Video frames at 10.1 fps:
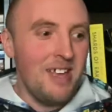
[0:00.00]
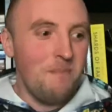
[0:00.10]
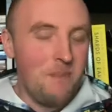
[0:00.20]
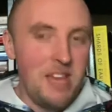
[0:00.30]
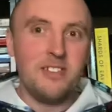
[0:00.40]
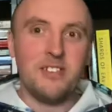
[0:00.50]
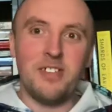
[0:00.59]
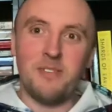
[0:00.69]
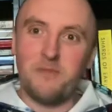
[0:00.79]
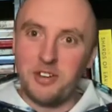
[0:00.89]
Basically,
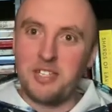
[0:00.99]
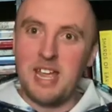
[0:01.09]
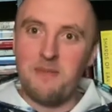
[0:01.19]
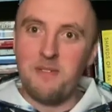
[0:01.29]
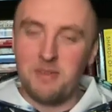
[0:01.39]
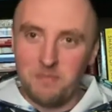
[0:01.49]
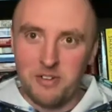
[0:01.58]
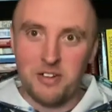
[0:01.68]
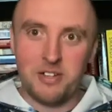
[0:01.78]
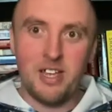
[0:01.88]
the first half of the
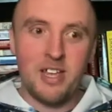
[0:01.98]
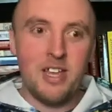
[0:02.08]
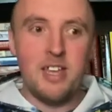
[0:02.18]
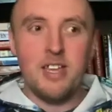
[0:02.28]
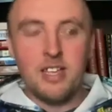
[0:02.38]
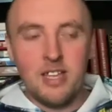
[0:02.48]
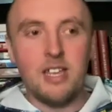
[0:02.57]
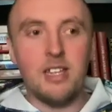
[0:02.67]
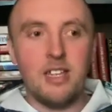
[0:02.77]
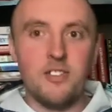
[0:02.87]
book,
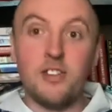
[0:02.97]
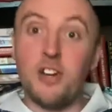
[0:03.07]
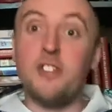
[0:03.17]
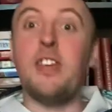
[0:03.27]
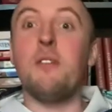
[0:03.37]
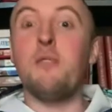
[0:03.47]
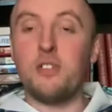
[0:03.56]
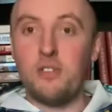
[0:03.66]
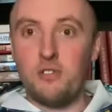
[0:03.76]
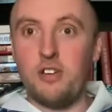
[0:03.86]
it starts out with
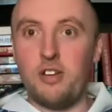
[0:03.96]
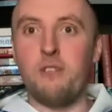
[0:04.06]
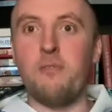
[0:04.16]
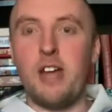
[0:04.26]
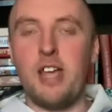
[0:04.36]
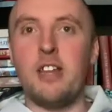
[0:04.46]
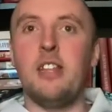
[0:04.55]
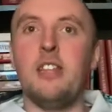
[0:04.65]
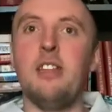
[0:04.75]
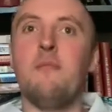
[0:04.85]
Cujo, right?
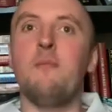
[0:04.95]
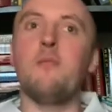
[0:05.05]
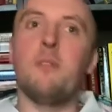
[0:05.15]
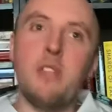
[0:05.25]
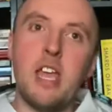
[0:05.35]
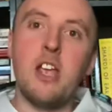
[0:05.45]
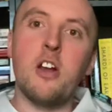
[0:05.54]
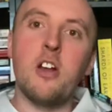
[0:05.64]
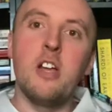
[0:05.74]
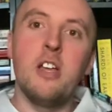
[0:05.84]
And then from
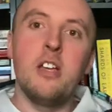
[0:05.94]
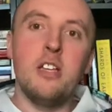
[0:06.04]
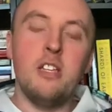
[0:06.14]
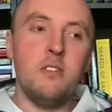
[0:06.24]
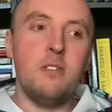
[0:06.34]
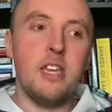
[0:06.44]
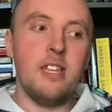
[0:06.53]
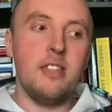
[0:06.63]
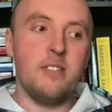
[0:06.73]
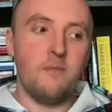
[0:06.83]
there, you
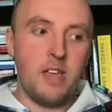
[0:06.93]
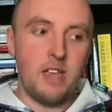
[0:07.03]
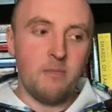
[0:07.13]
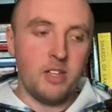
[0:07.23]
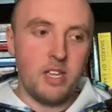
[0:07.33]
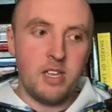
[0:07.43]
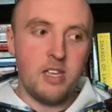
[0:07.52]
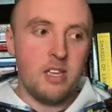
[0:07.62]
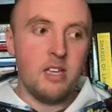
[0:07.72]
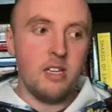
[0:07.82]
get this family,
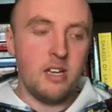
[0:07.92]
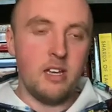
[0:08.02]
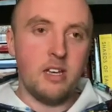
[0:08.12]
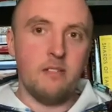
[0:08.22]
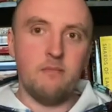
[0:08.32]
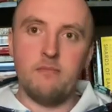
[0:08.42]
the